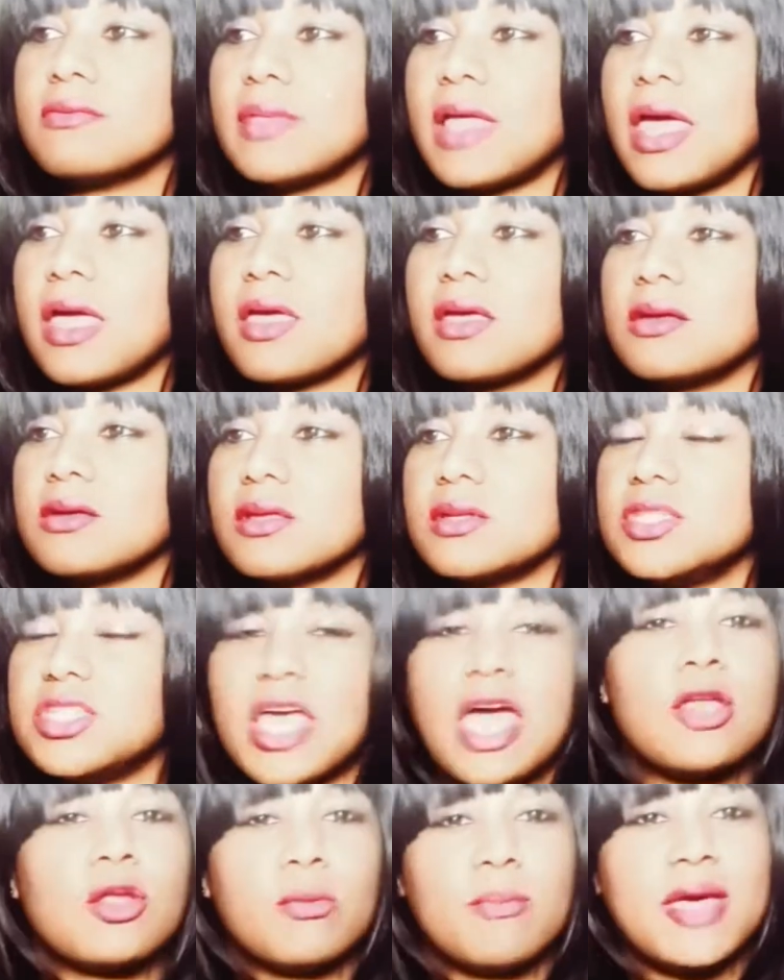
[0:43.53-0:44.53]
like
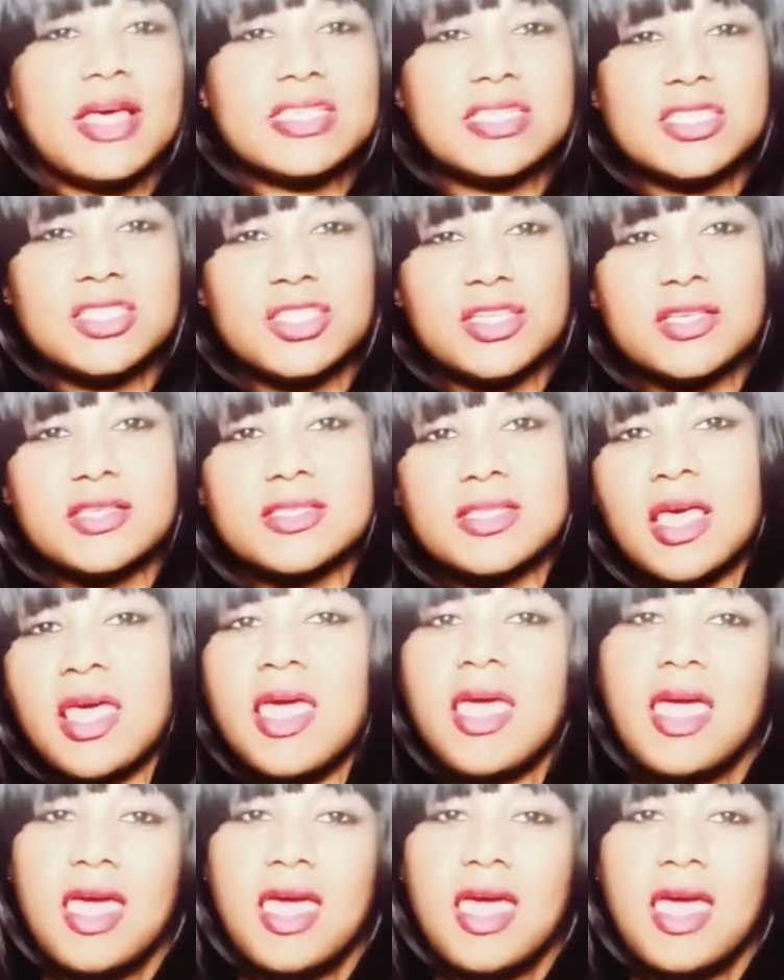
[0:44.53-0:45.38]
channeled messages.